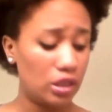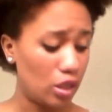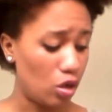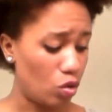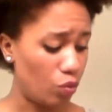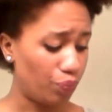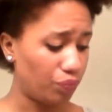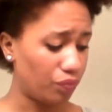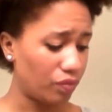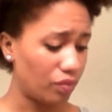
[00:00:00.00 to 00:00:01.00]
So
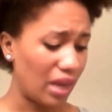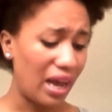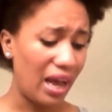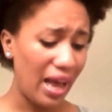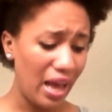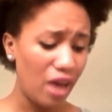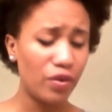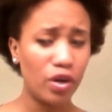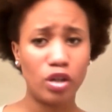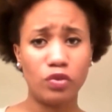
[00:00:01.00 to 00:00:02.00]
I
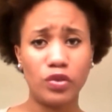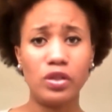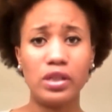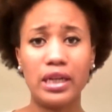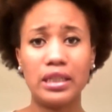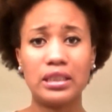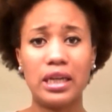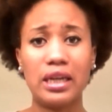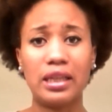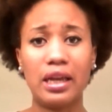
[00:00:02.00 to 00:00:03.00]
have heard a few ladies
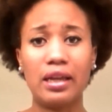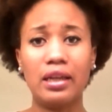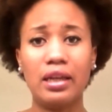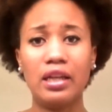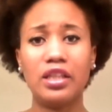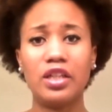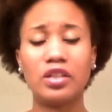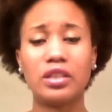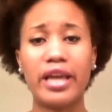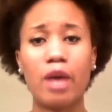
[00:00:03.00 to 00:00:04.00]
say that
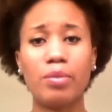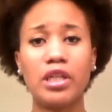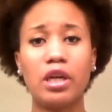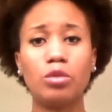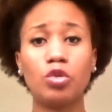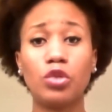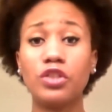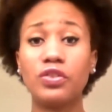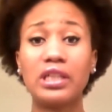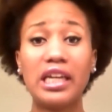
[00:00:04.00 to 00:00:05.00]
their scalp becomes
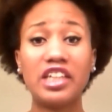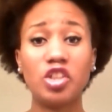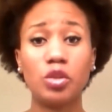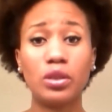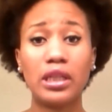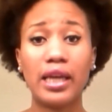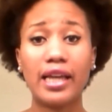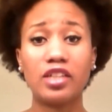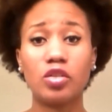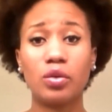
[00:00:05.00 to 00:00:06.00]
really, really itchy with the
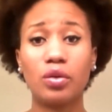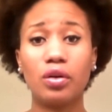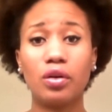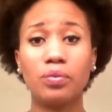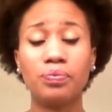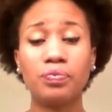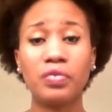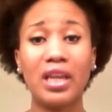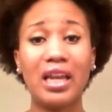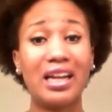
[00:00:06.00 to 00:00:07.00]
castor oil.
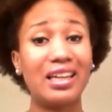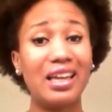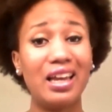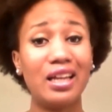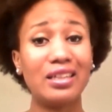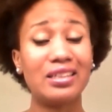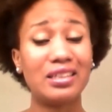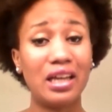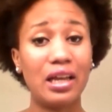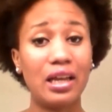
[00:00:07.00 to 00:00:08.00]
And I can
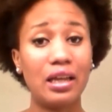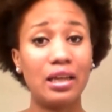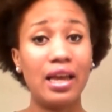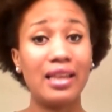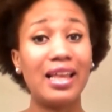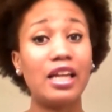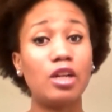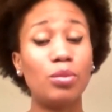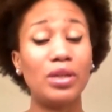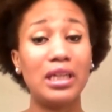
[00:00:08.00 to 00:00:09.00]
say that in the
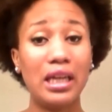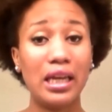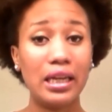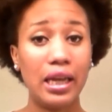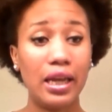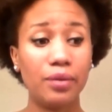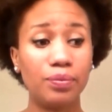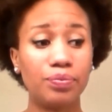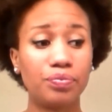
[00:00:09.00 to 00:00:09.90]
beginning,